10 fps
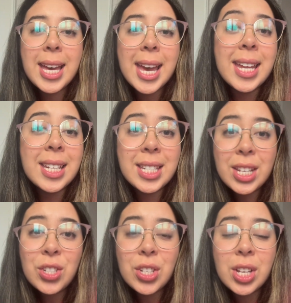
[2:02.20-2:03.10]
In
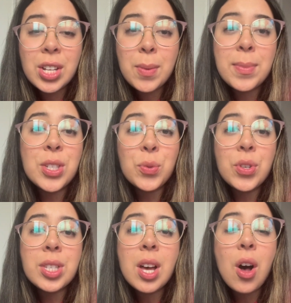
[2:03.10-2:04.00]
addition, Ms.
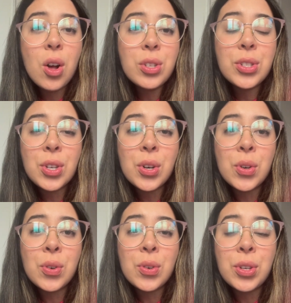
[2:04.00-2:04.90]
Rusa
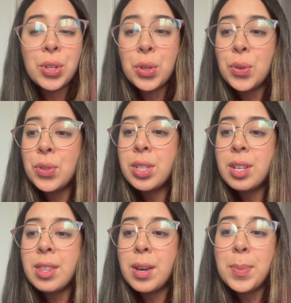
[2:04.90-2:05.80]
also
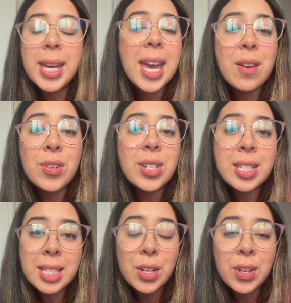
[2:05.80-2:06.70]
used the
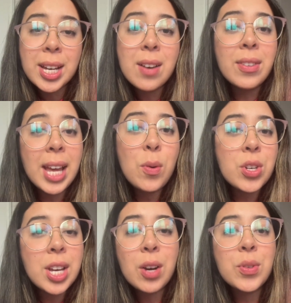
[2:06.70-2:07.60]
behaviorist theory of
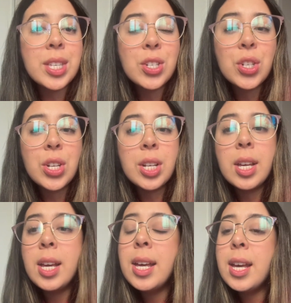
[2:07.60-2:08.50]
language acquisition,
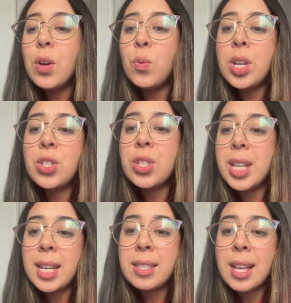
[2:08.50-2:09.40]
which
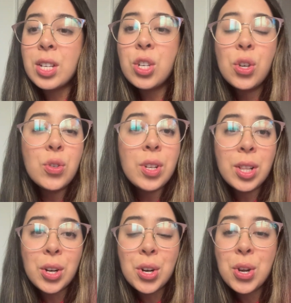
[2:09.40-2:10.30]
states that
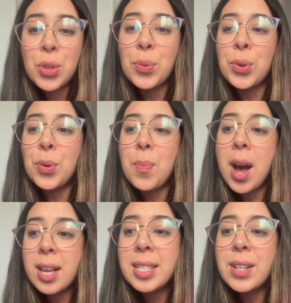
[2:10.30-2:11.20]
children learn through
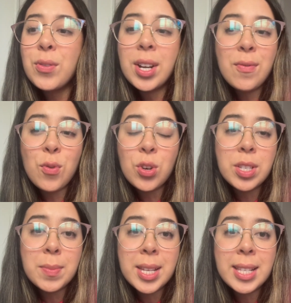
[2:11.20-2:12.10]
positive
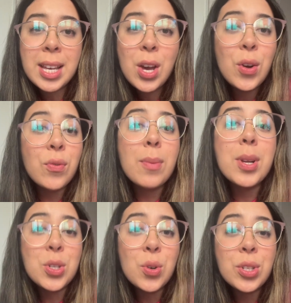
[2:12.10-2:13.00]
reinforcement from
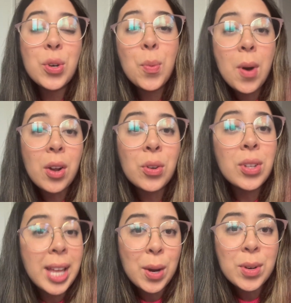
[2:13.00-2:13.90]
adults who
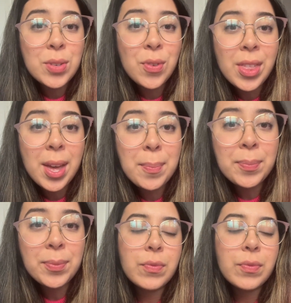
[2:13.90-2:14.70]
model language for them.